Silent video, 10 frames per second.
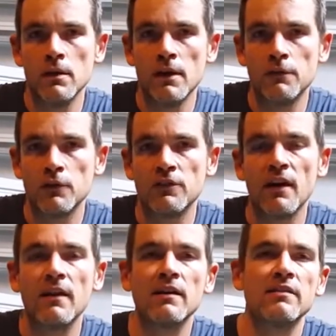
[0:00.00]
if you're
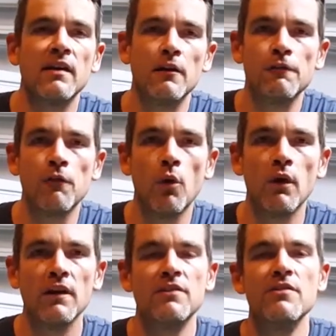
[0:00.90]
selling a set of
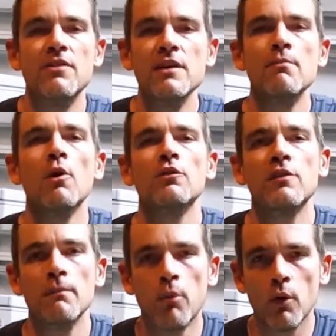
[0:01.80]
4, it's the most
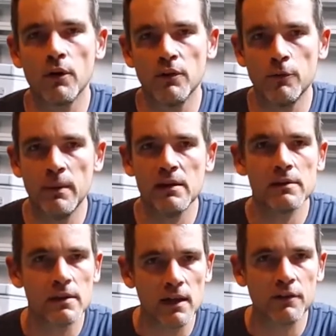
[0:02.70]
important to spend a
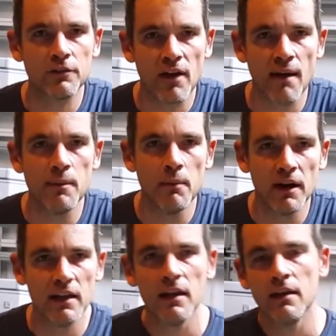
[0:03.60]
little extra time and
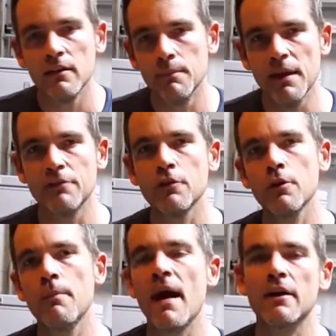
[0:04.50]
money to make sure
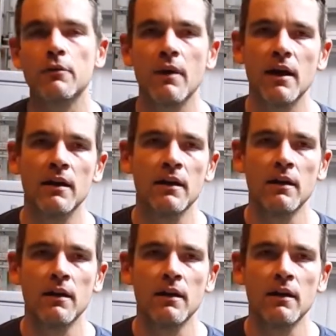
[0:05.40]
they're packed right.